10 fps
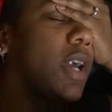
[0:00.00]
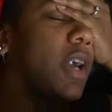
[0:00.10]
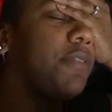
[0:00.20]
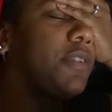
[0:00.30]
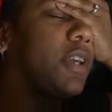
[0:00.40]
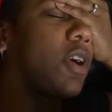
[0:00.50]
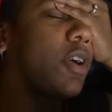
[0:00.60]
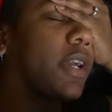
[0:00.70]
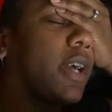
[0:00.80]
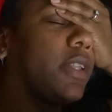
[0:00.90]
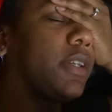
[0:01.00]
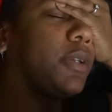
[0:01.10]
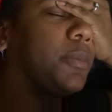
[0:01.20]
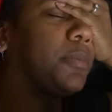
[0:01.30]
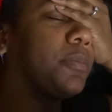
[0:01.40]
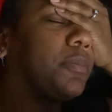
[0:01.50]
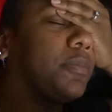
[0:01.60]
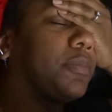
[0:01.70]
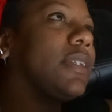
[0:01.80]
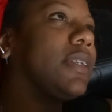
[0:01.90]
I feel like R. Kelly.
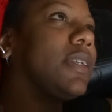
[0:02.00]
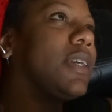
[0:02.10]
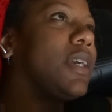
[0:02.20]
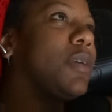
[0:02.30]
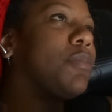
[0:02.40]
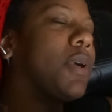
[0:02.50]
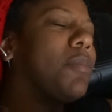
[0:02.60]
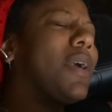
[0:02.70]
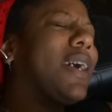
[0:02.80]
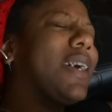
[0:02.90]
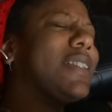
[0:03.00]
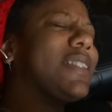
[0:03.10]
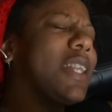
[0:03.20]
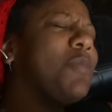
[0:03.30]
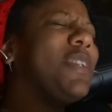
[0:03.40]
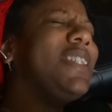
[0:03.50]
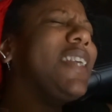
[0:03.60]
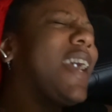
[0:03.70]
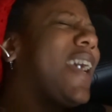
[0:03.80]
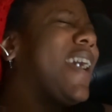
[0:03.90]
My mind's telling me
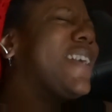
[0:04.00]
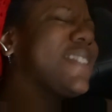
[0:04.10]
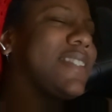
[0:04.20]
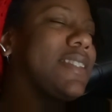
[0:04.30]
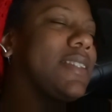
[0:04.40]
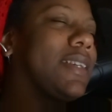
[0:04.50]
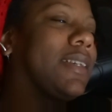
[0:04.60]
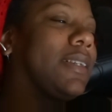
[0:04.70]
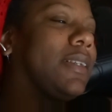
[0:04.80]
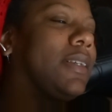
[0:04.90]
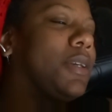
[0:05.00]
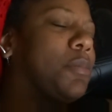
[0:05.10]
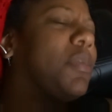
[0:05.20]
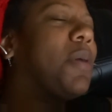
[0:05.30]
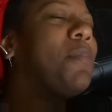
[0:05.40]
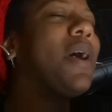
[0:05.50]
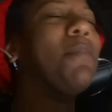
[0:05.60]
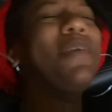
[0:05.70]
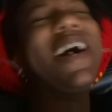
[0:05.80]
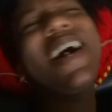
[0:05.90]
yes, but
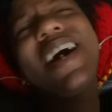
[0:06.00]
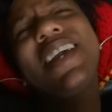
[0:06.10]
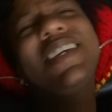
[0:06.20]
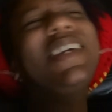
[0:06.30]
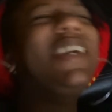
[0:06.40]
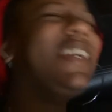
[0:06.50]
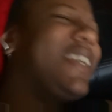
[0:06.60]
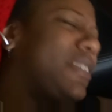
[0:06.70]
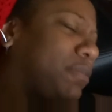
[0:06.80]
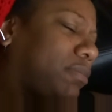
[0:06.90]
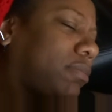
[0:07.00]
my body,